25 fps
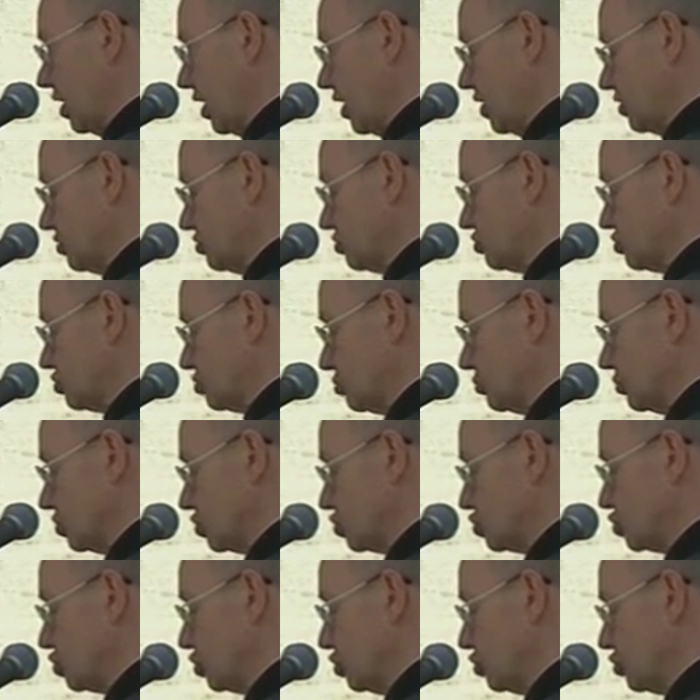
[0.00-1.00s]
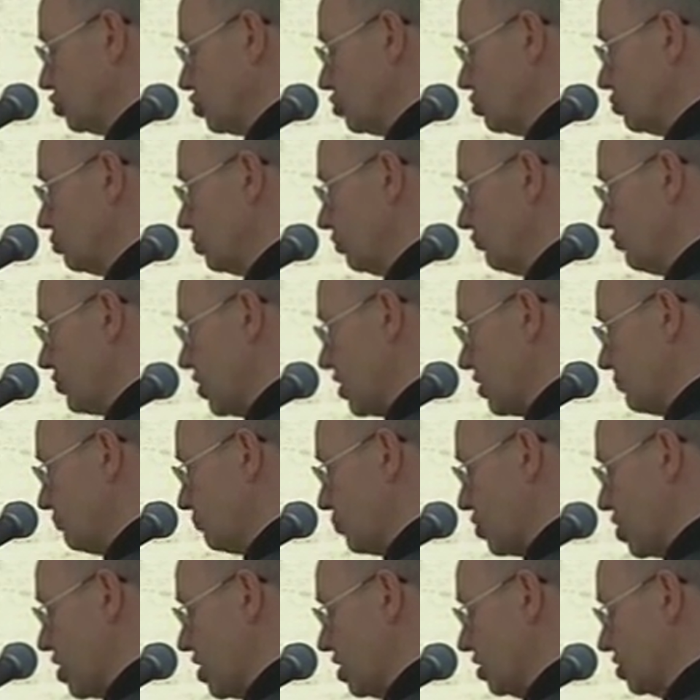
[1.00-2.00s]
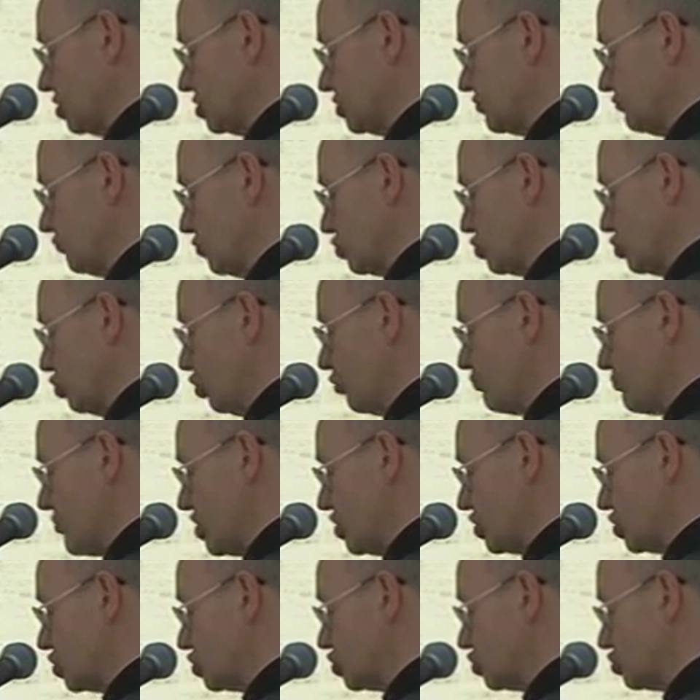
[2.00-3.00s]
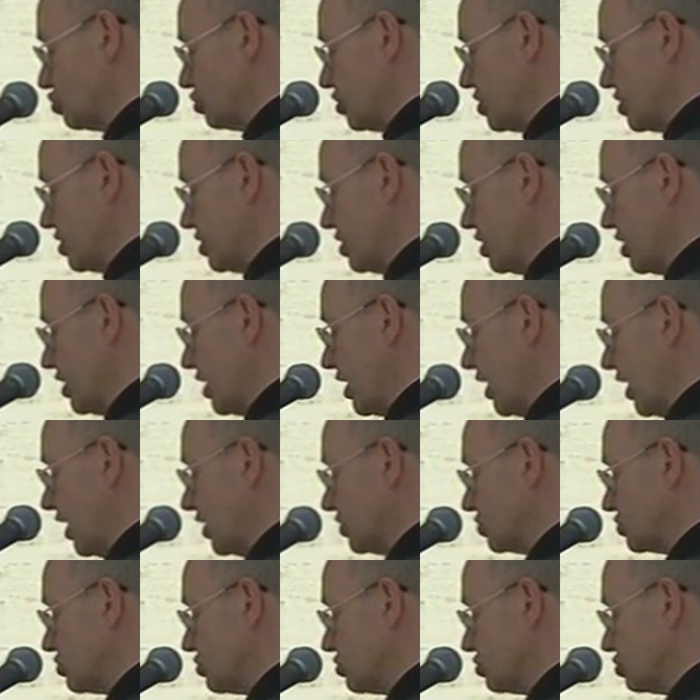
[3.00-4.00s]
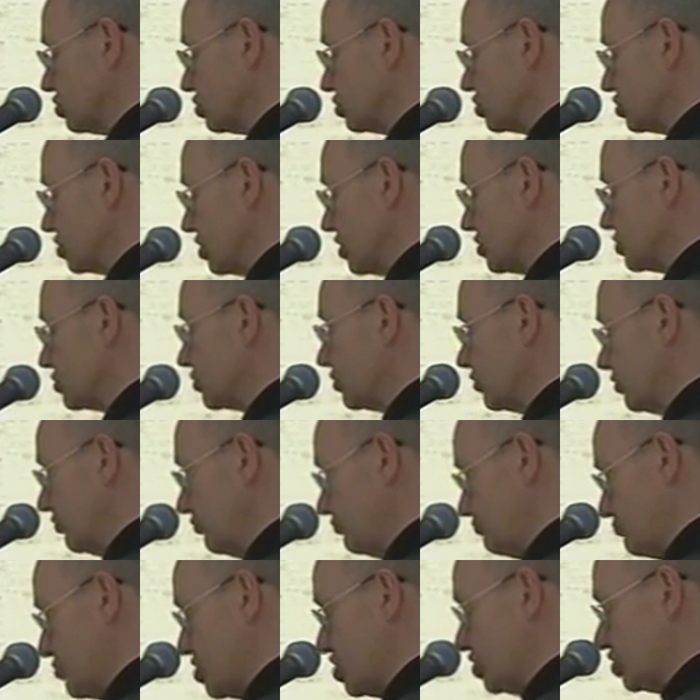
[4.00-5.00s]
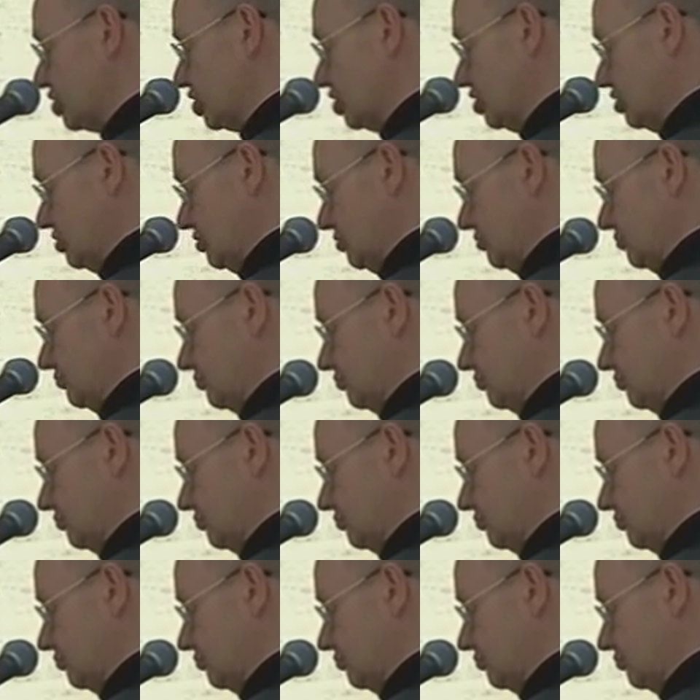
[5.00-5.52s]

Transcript: and to assure you of their prayers for your ministry as the successor of Peter.